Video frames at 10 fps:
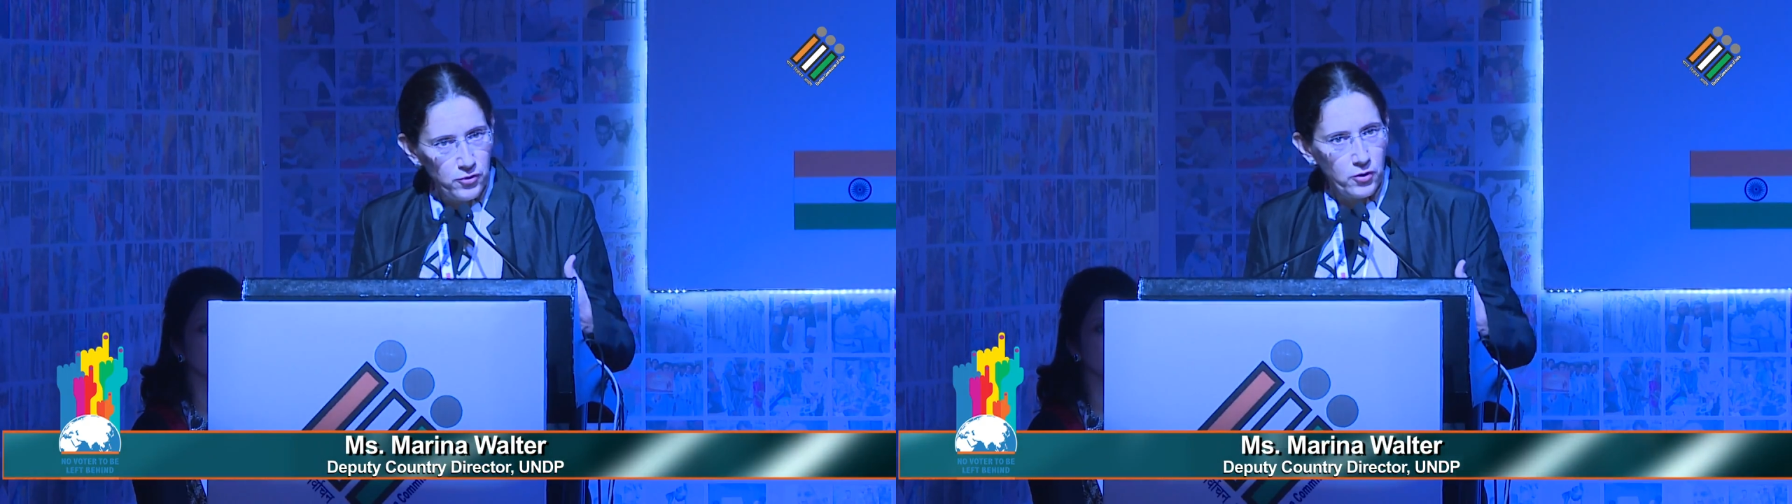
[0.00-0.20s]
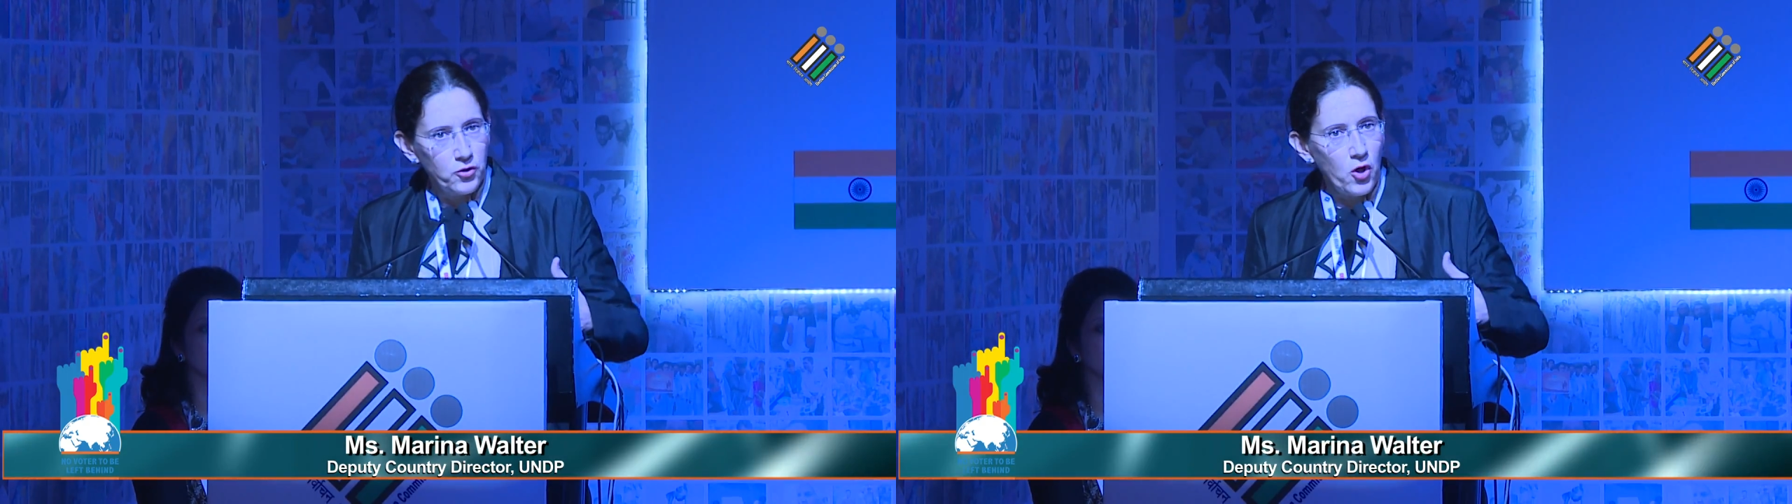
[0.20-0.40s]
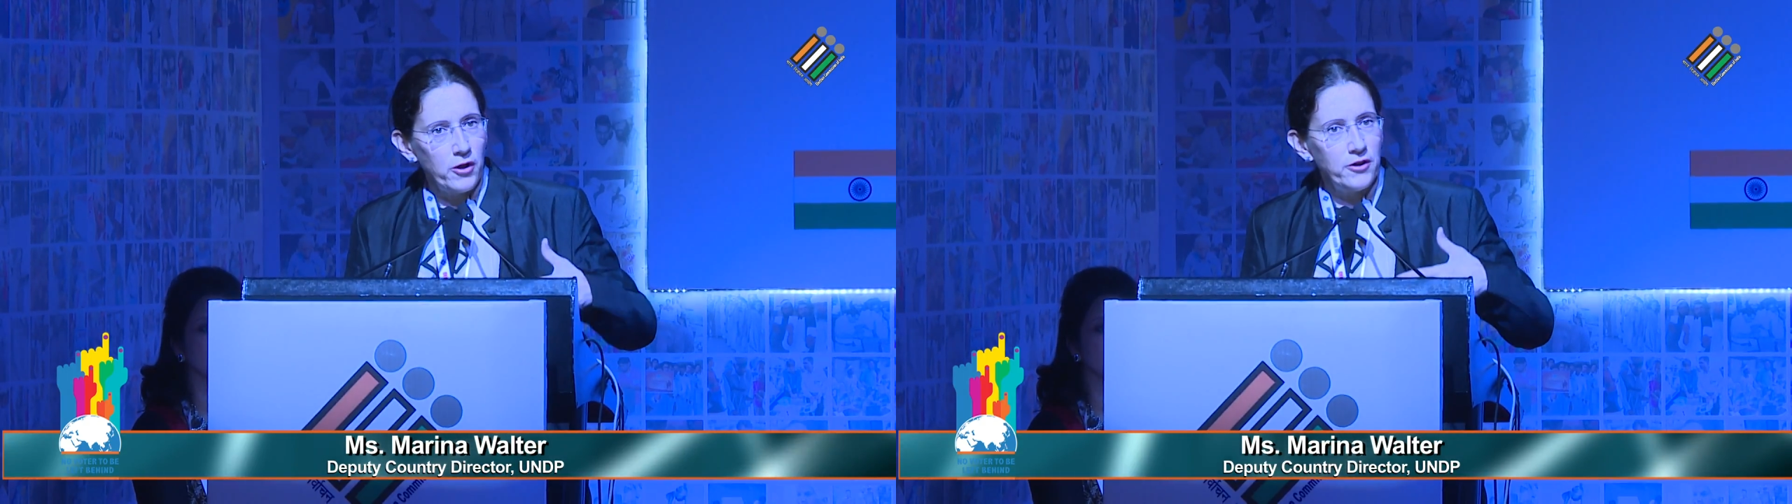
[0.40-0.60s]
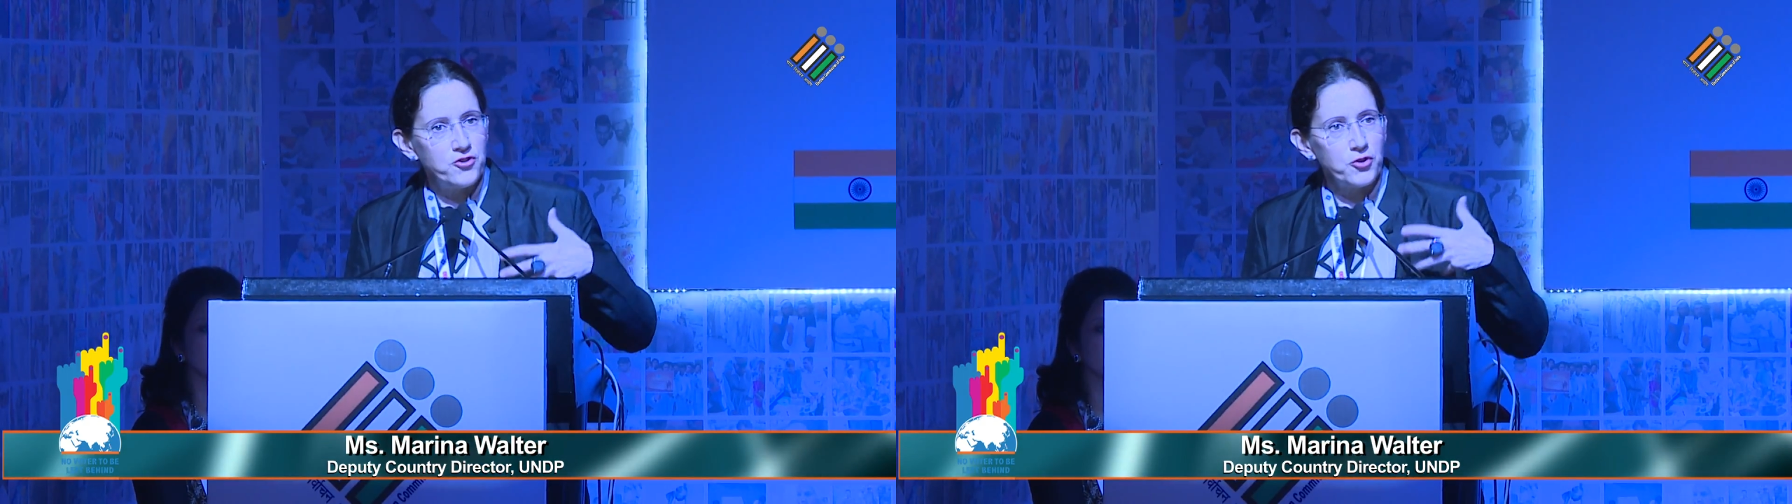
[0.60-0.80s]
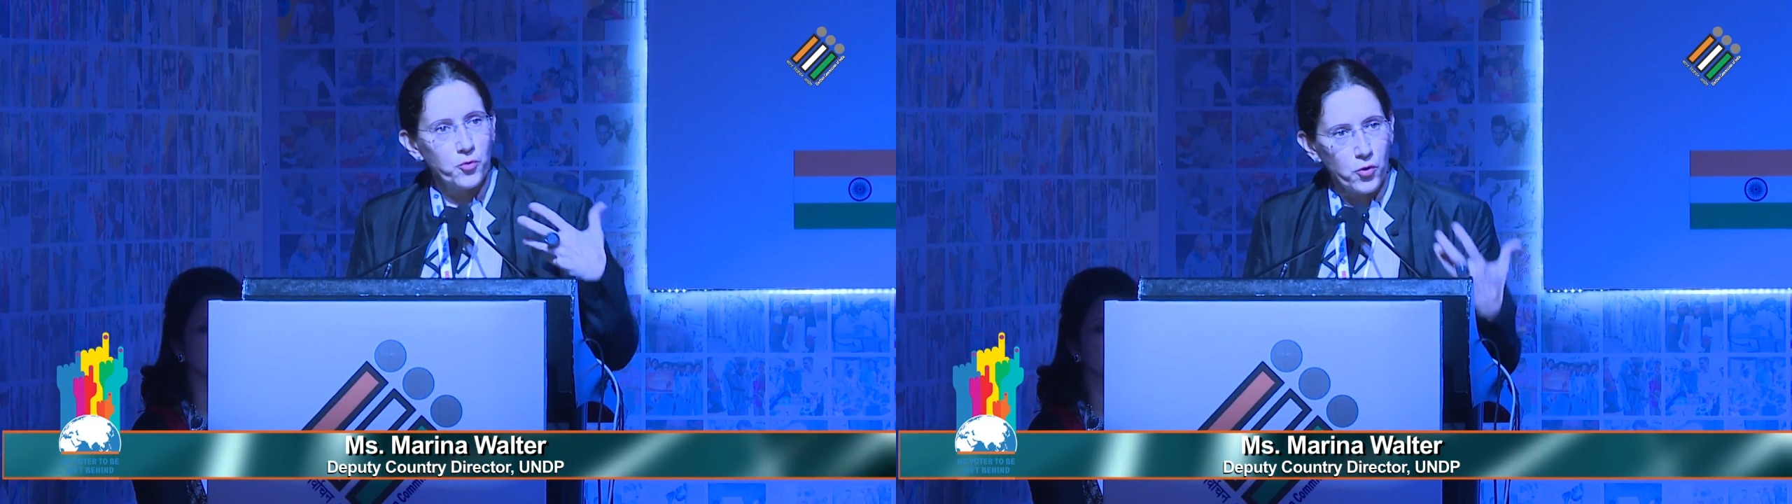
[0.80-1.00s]
to
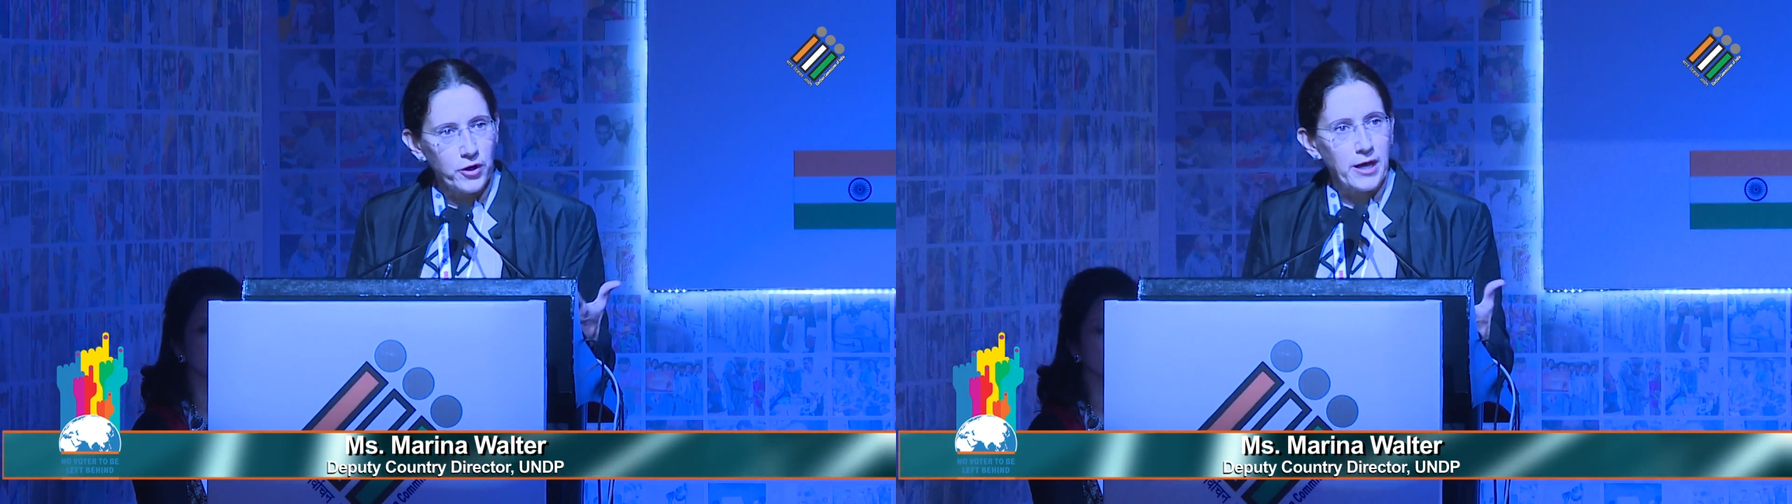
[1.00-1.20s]
acknowledge and work